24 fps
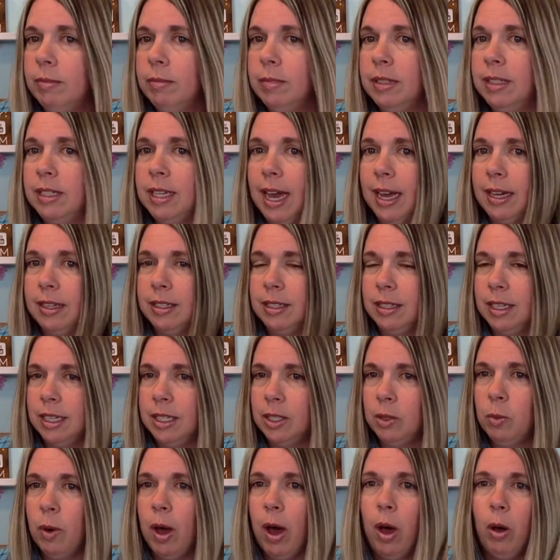test
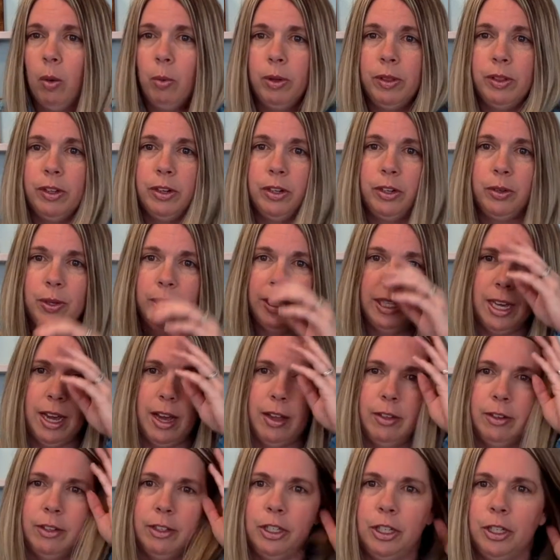as well when they're doing the
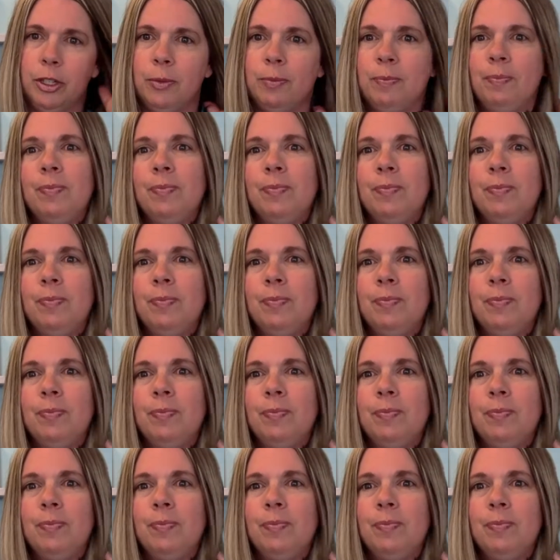other 2.